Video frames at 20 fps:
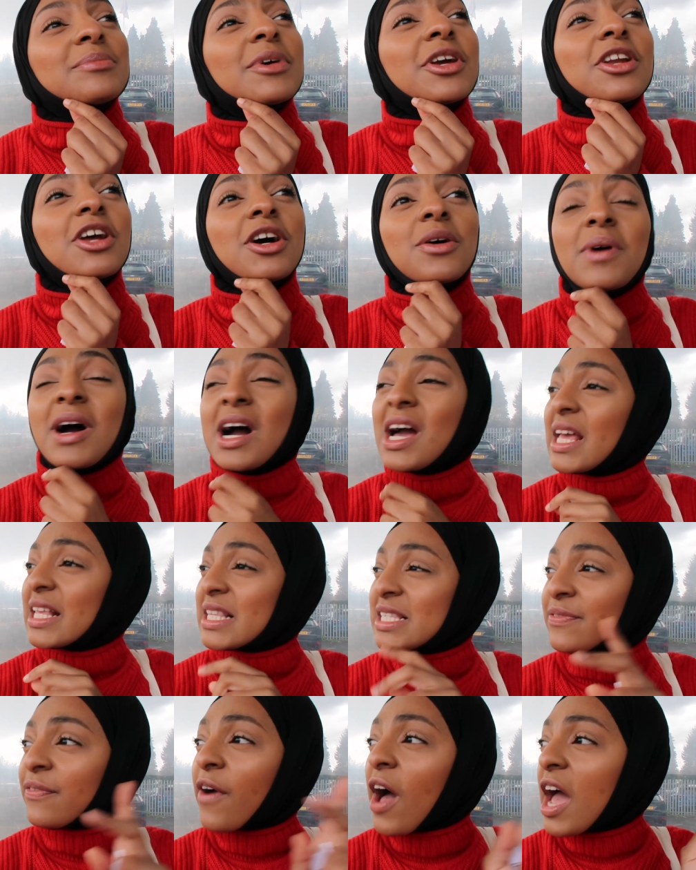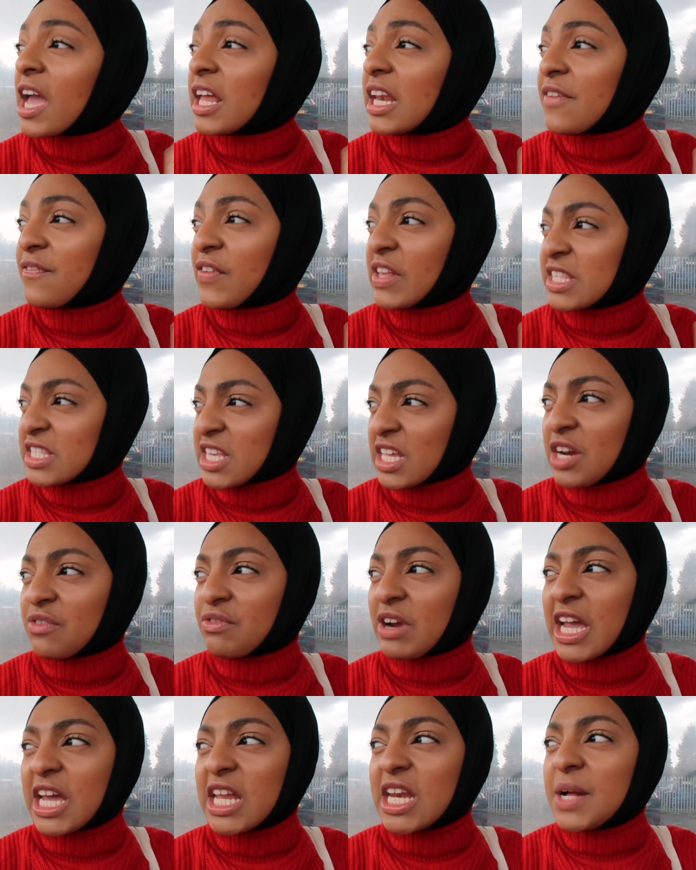But you know what, it's fine. If it's
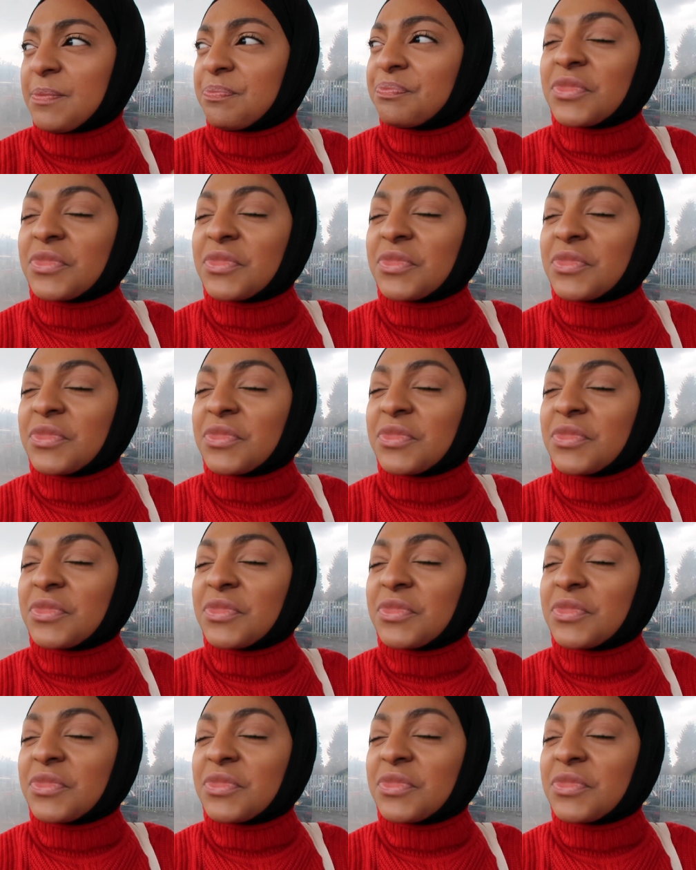gonna rain,